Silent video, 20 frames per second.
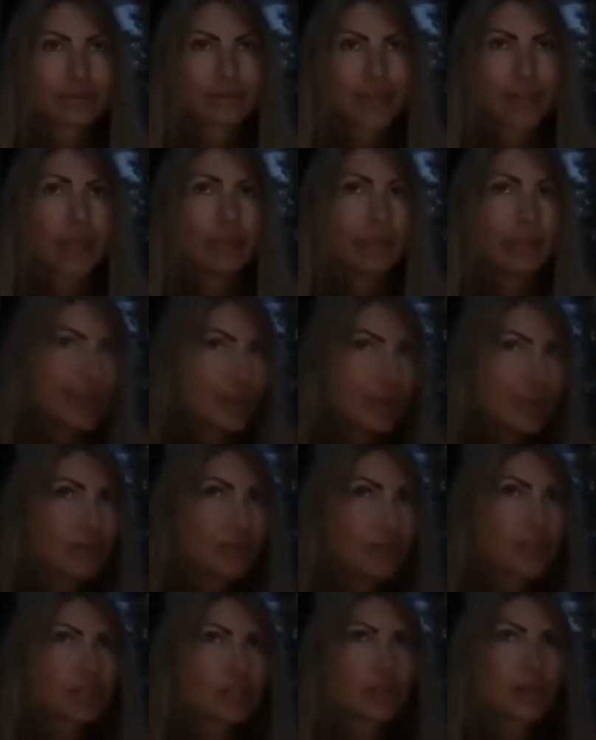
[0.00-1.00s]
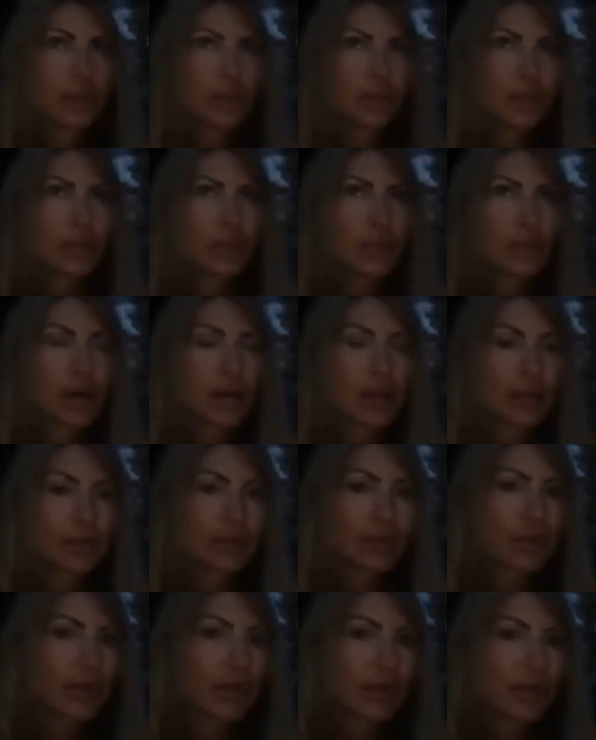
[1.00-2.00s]
And many of us learn it hard
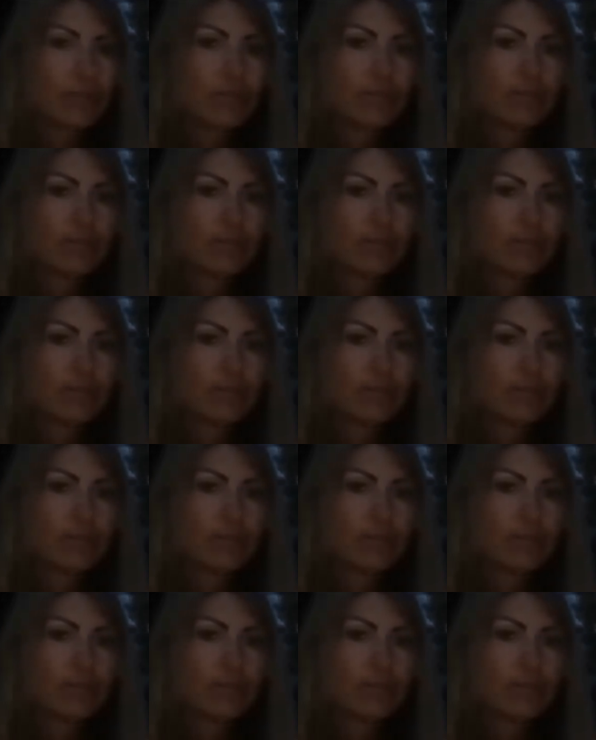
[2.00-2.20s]
way,